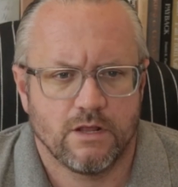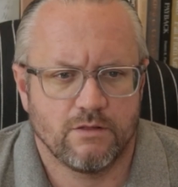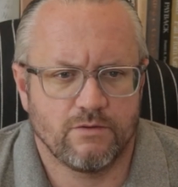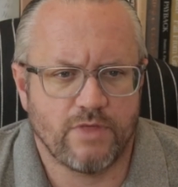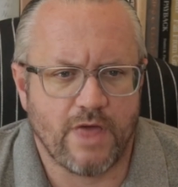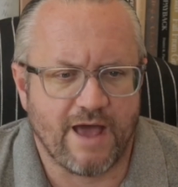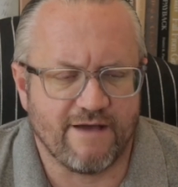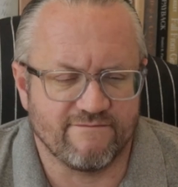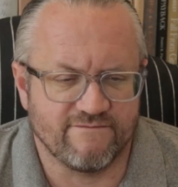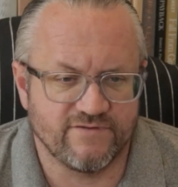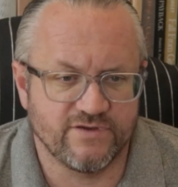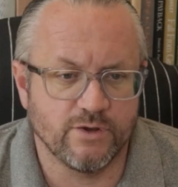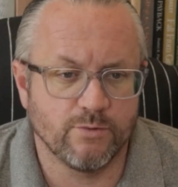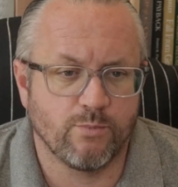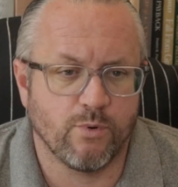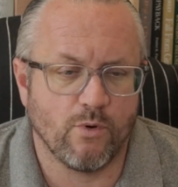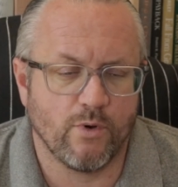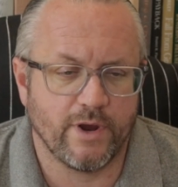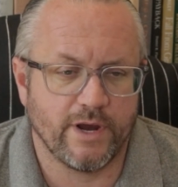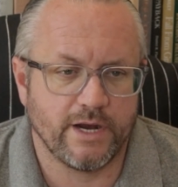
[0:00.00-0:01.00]
that
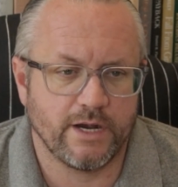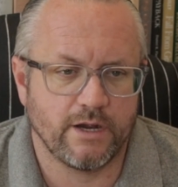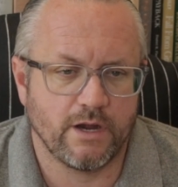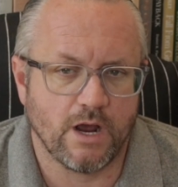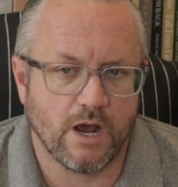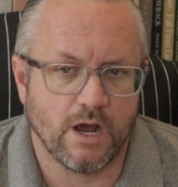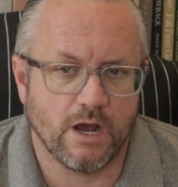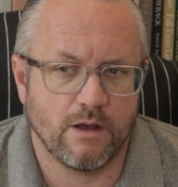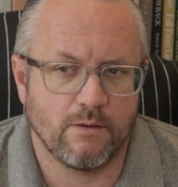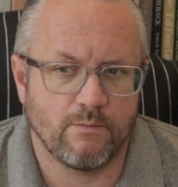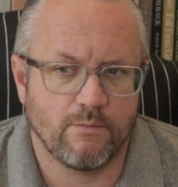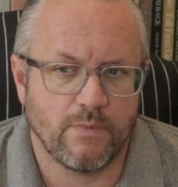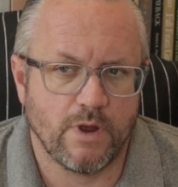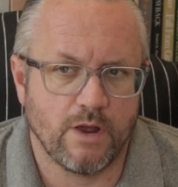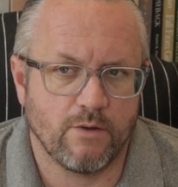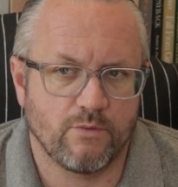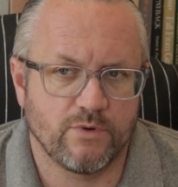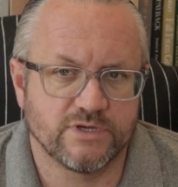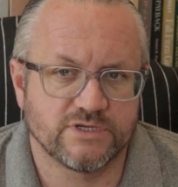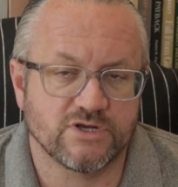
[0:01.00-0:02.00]
viewpoint
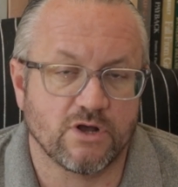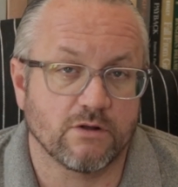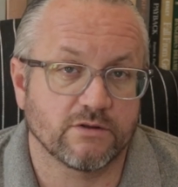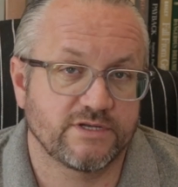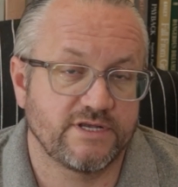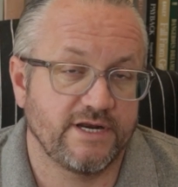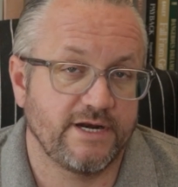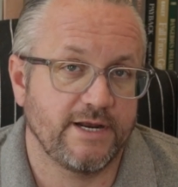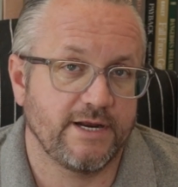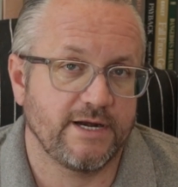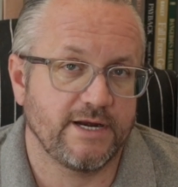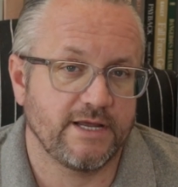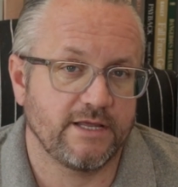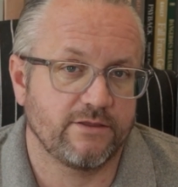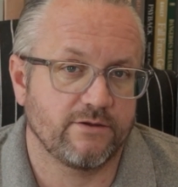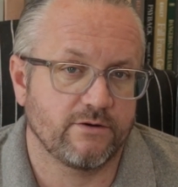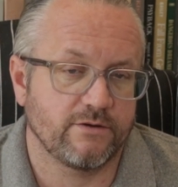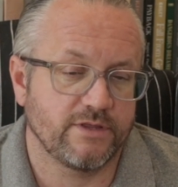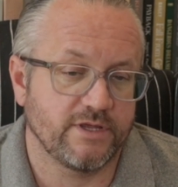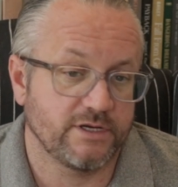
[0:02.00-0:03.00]
resulted in
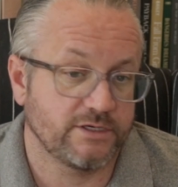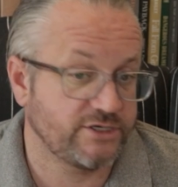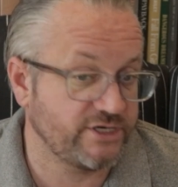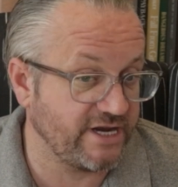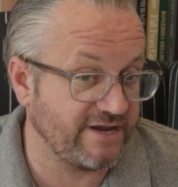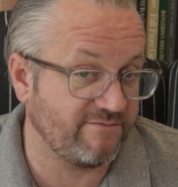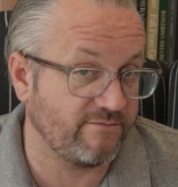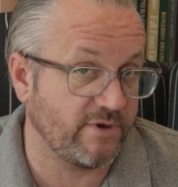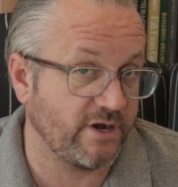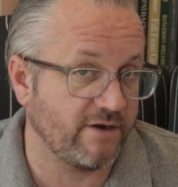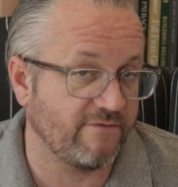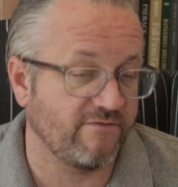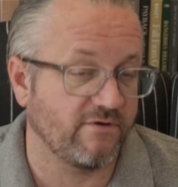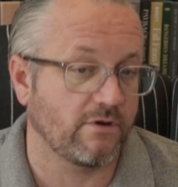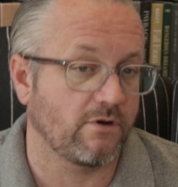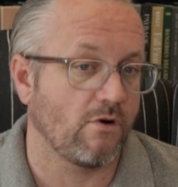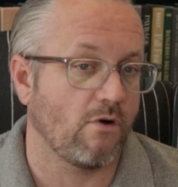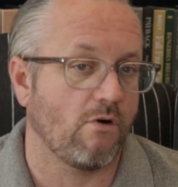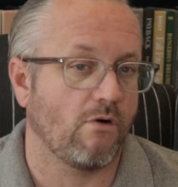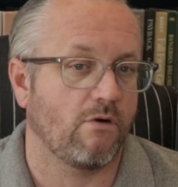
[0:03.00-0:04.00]
either the achievement of a
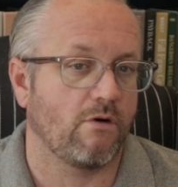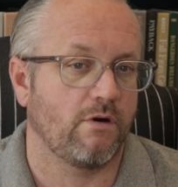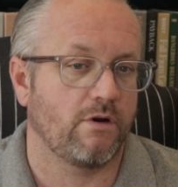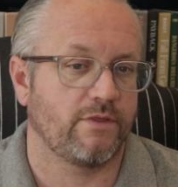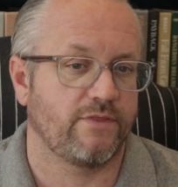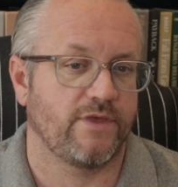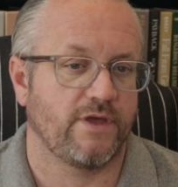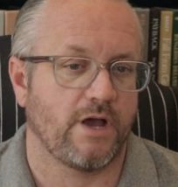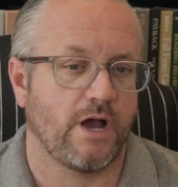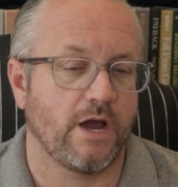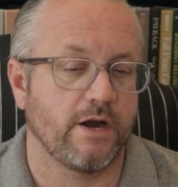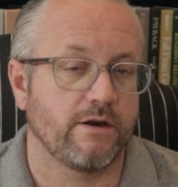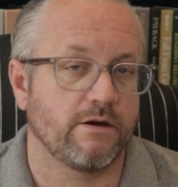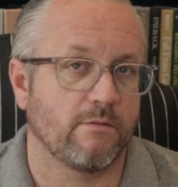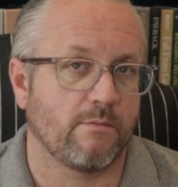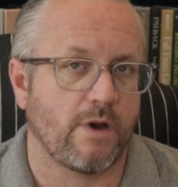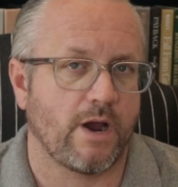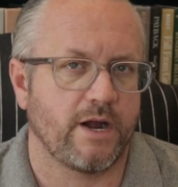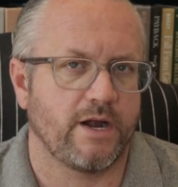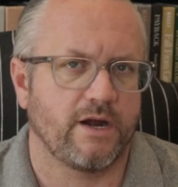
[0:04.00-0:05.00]
goal or the
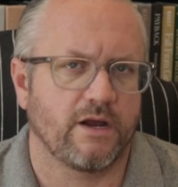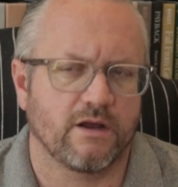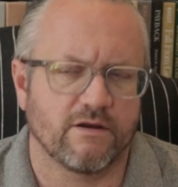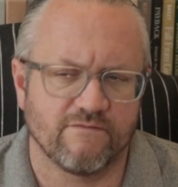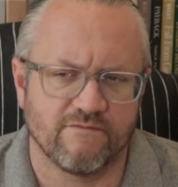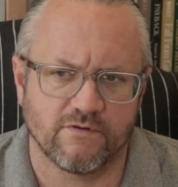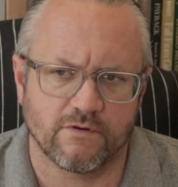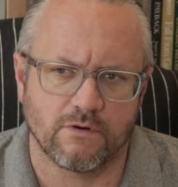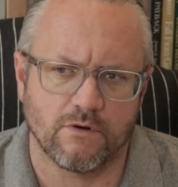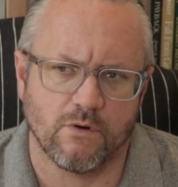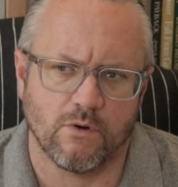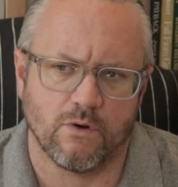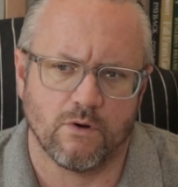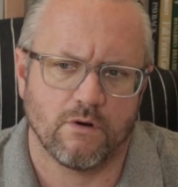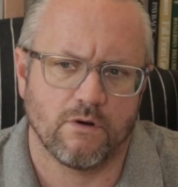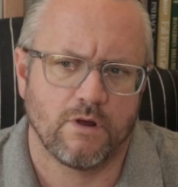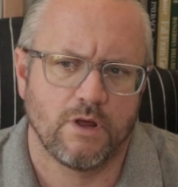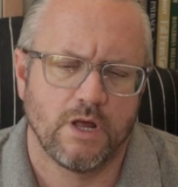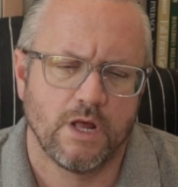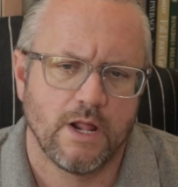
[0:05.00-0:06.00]
undermining of a
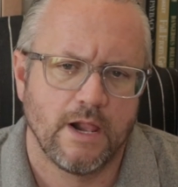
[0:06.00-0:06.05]
goal.